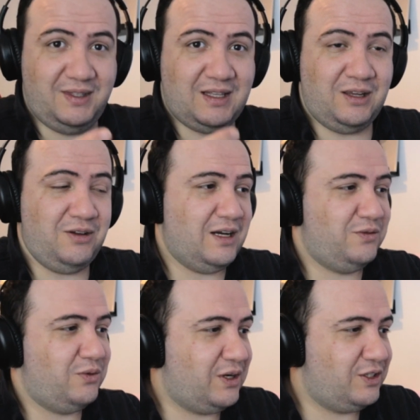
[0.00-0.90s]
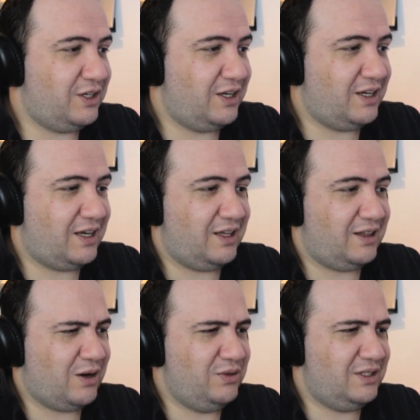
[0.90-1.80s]
Thank you guys for watching, and
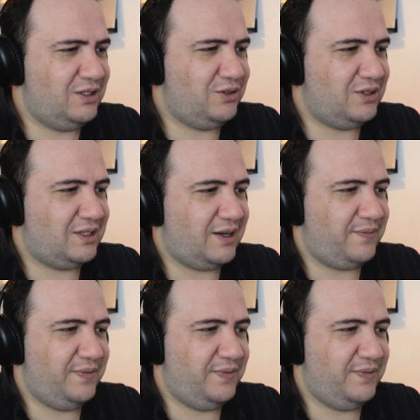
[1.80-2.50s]
that was interesting.